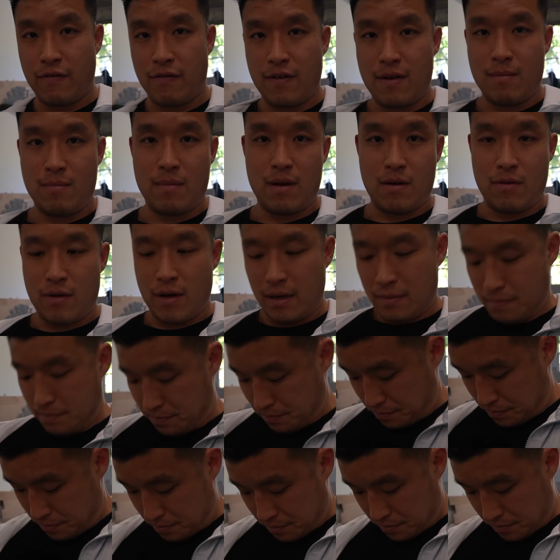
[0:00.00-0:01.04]
fitment, right?
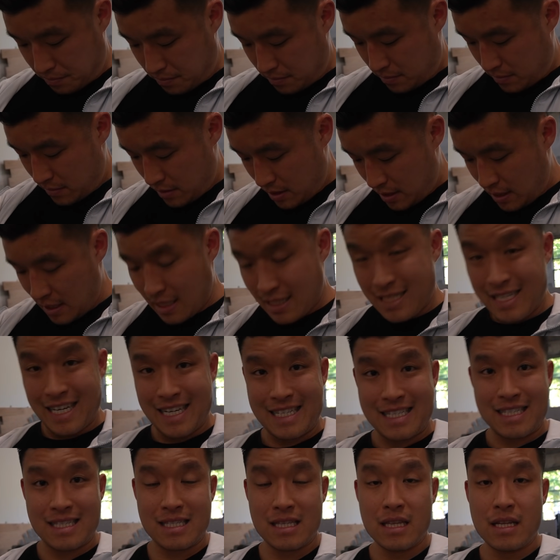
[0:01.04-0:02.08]
It's
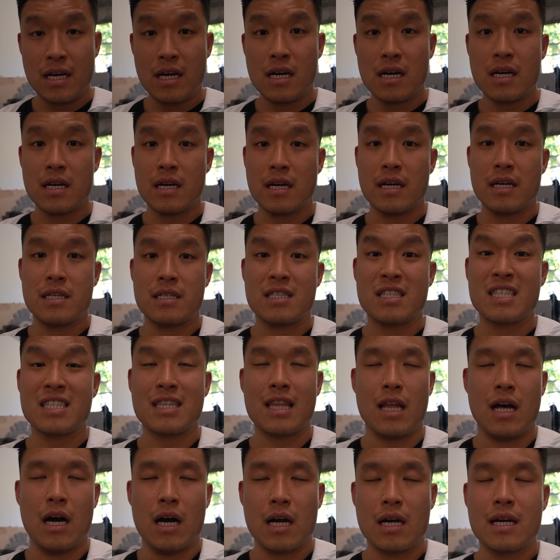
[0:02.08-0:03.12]
like slug,
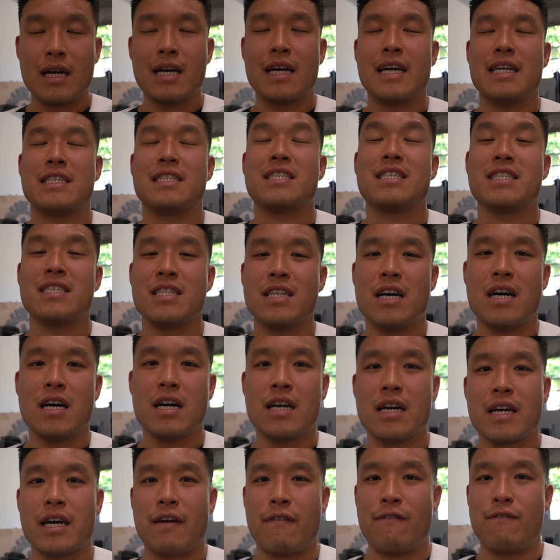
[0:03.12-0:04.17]
slug. It's
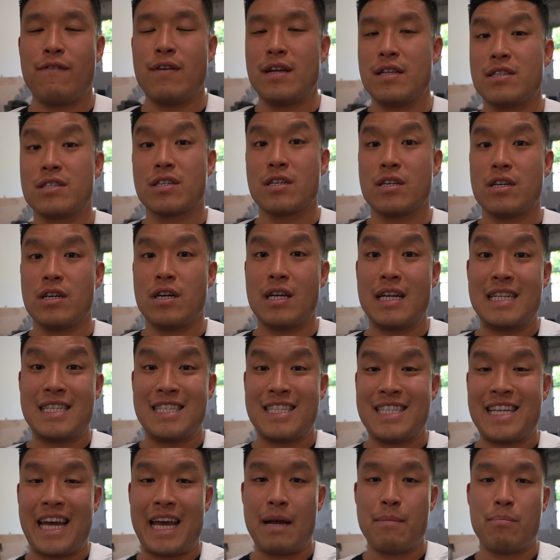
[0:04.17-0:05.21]
snug. It fits good.
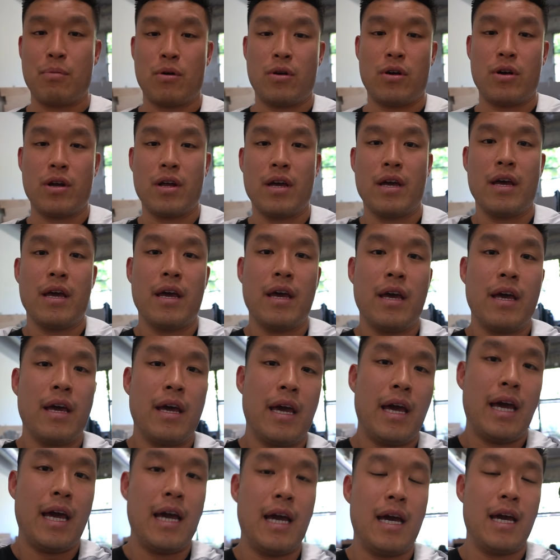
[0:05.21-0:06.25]
It's tapered,
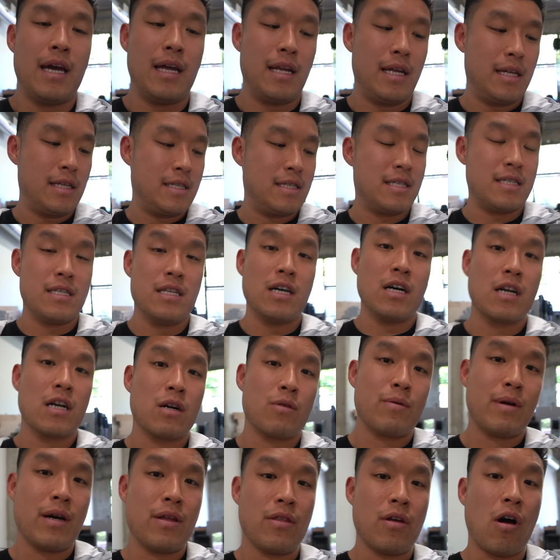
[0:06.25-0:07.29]
and it's snug
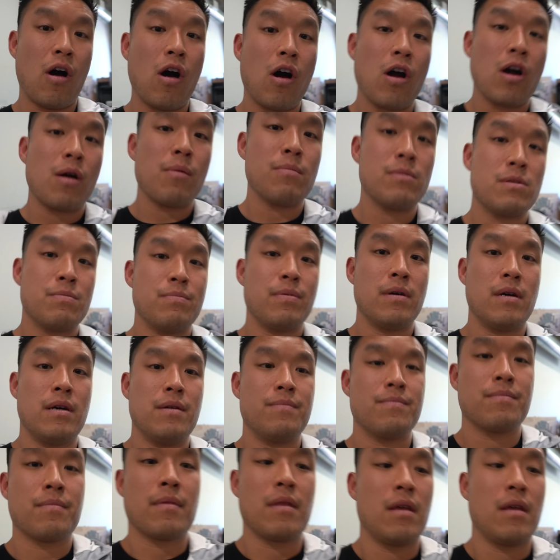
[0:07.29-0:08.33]
around the arms. But